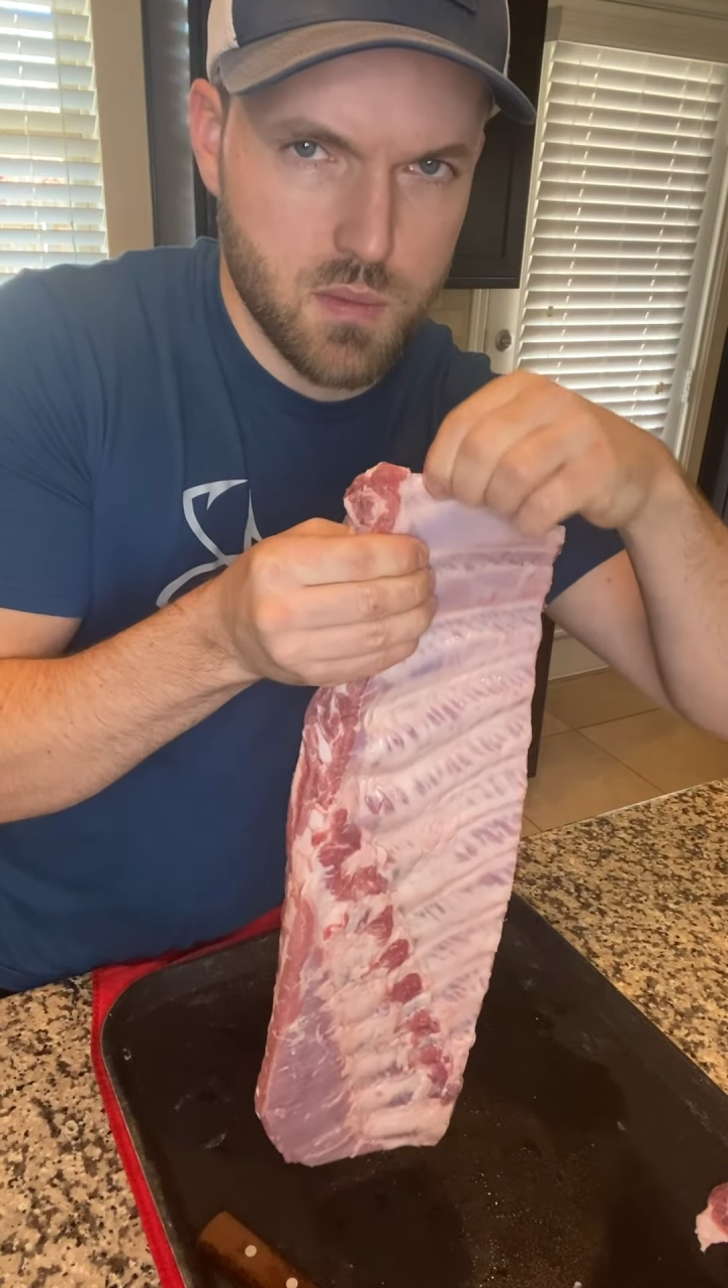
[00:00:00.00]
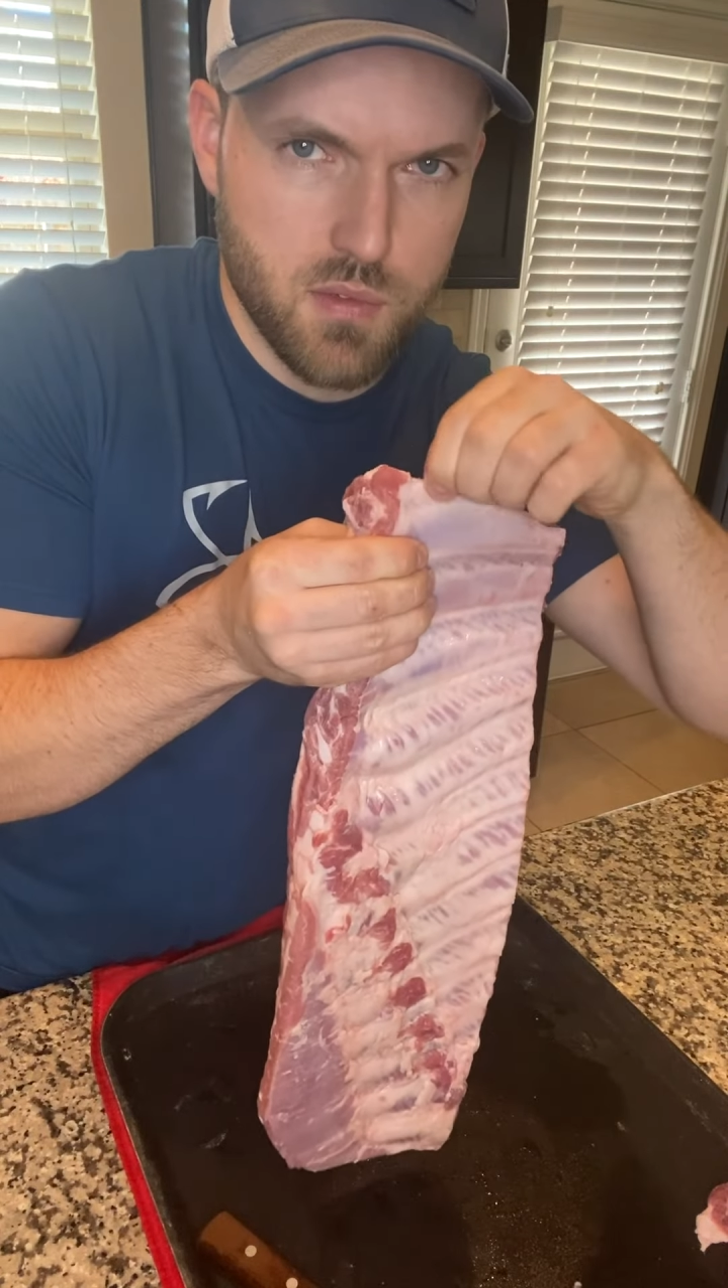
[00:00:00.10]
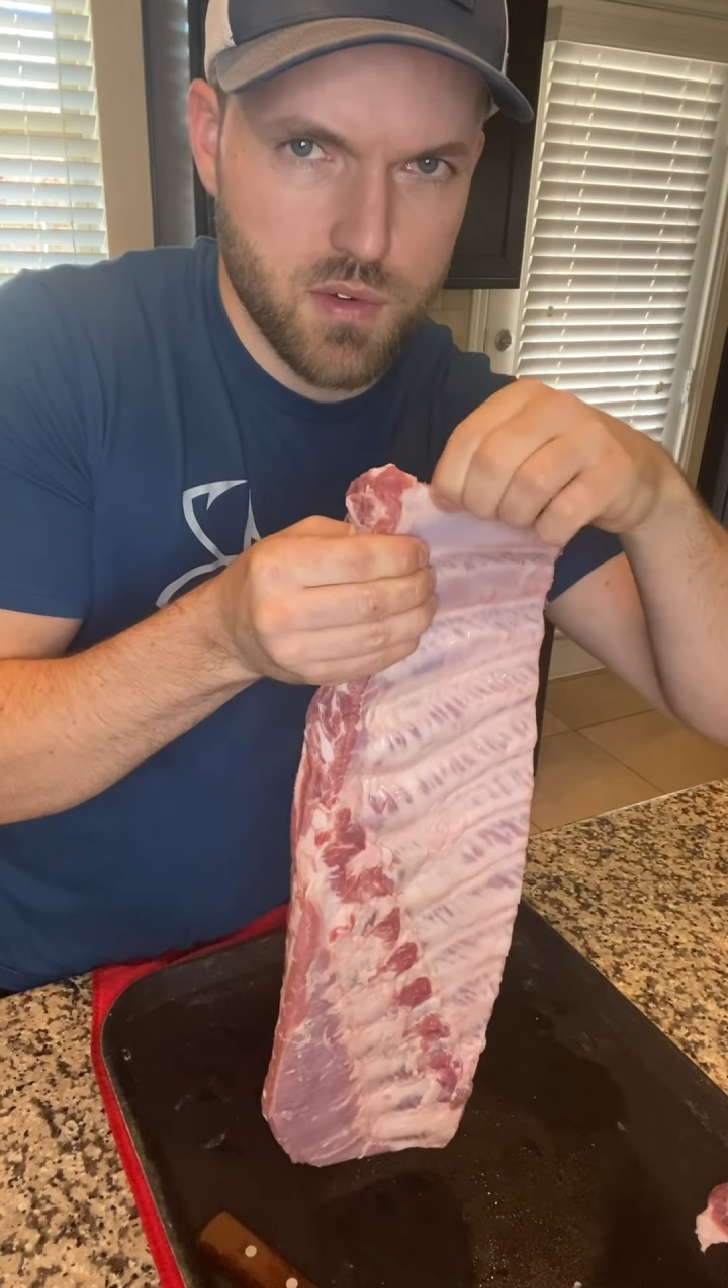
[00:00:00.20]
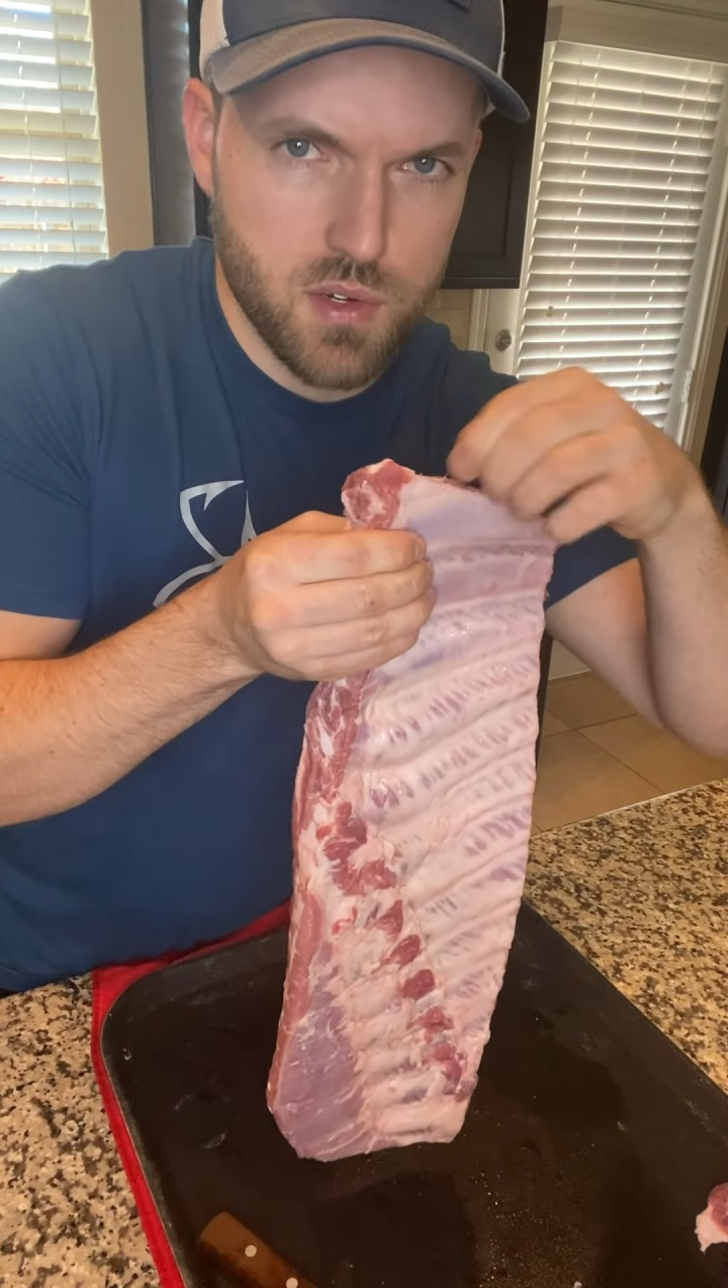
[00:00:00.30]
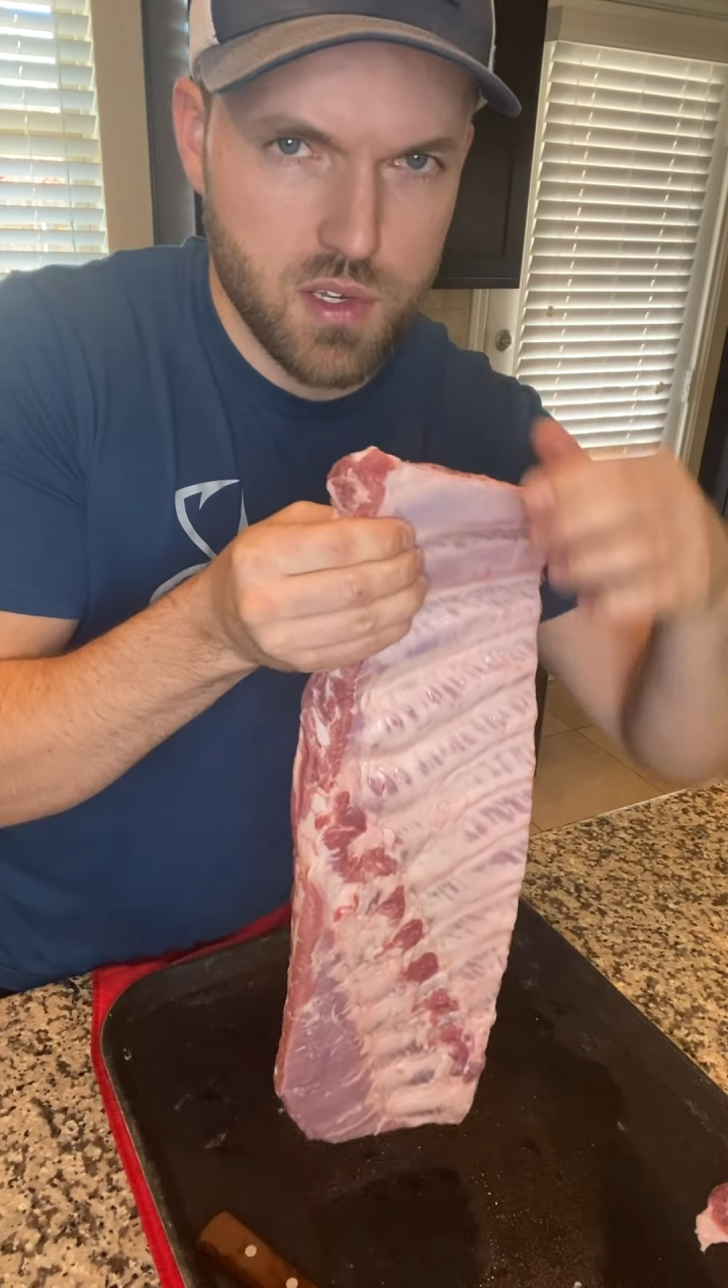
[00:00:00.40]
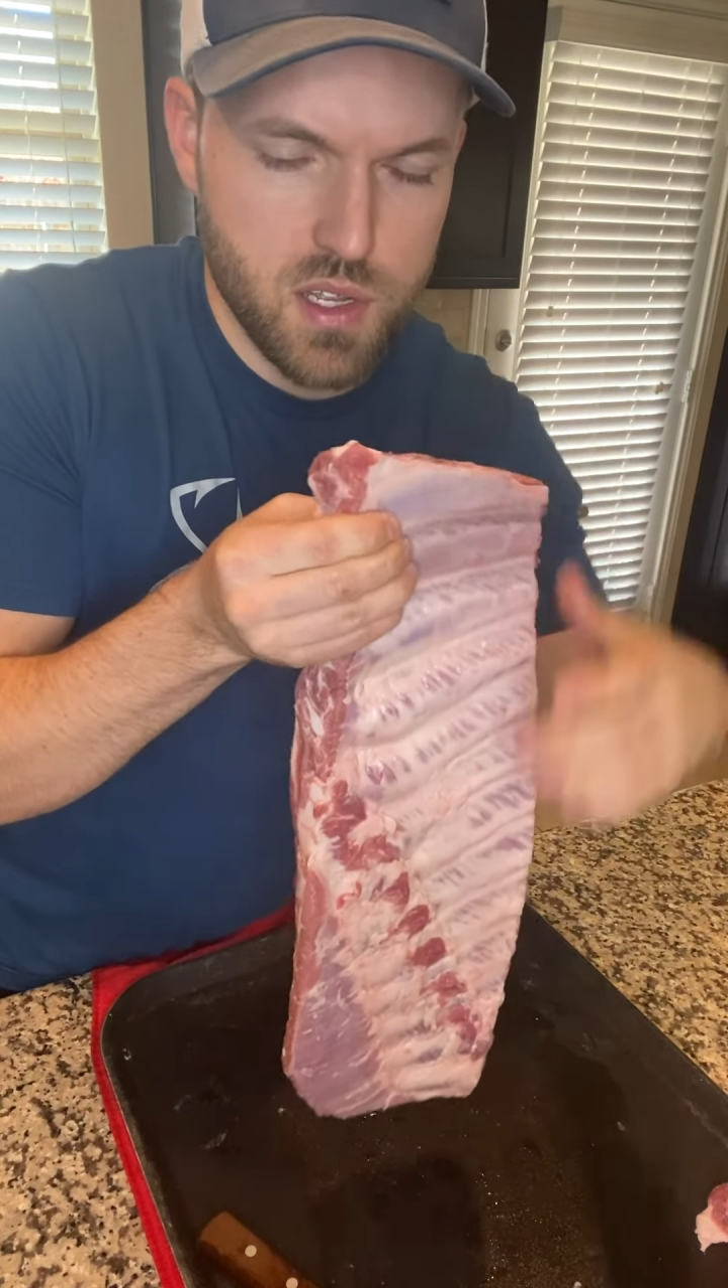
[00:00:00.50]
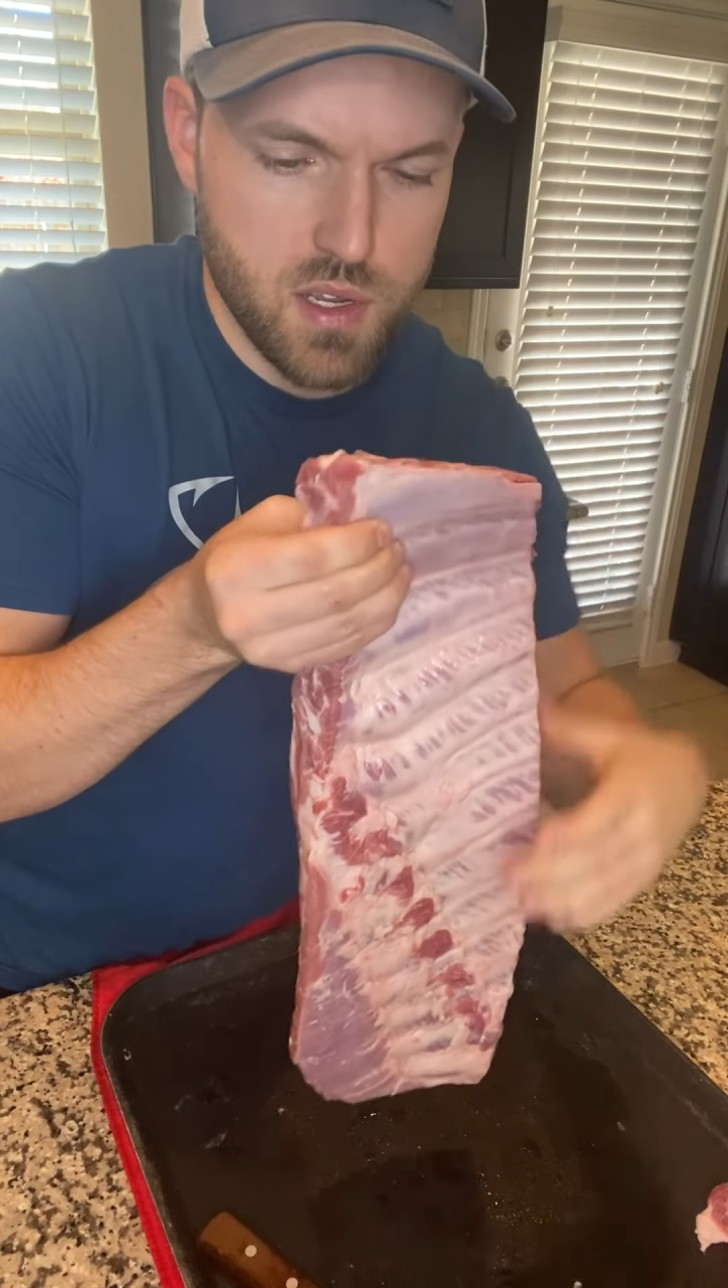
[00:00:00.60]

gonna be very good to